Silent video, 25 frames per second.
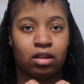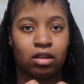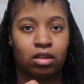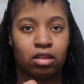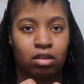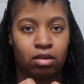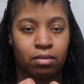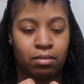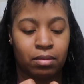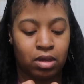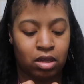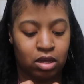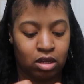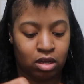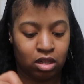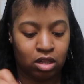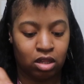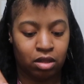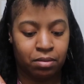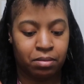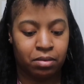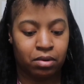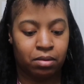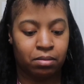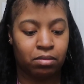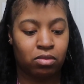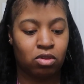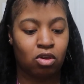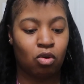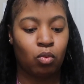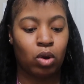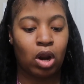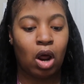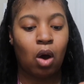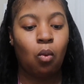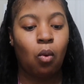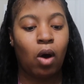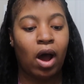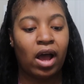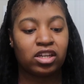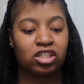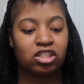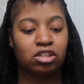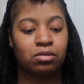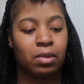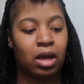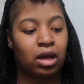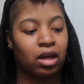So I'm unclipping them. So when I wash them,